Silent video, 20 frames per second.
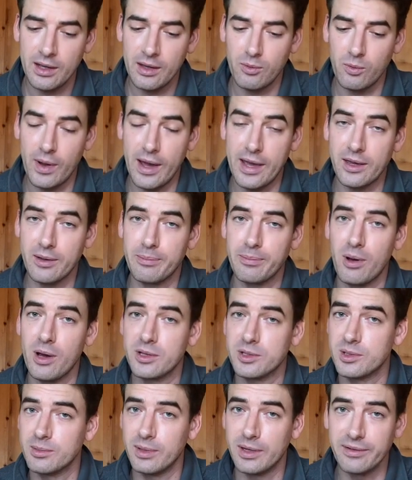where you're
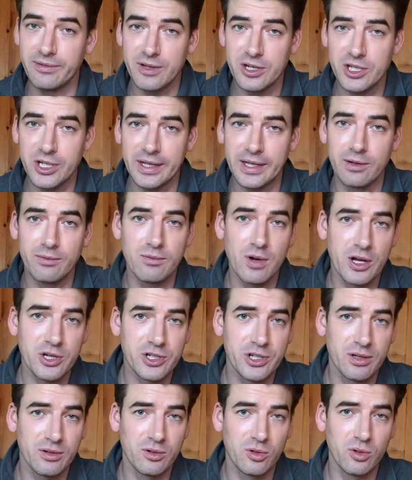possibly fishing in
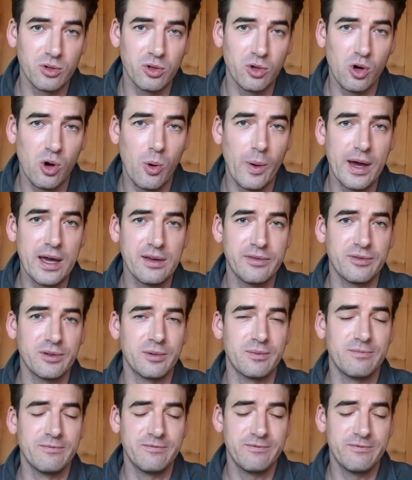Russia or Norway for